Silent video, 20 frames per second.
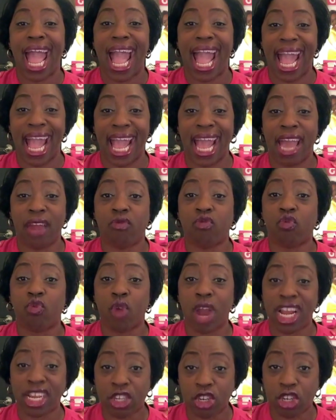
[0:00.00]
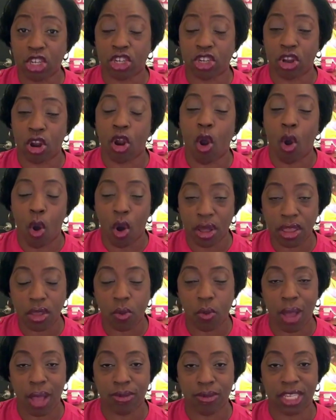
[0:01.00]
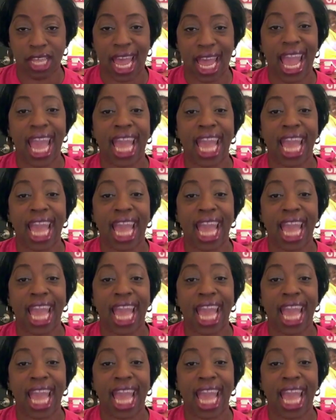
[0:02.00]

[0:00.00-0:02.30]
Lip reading: and register on the website,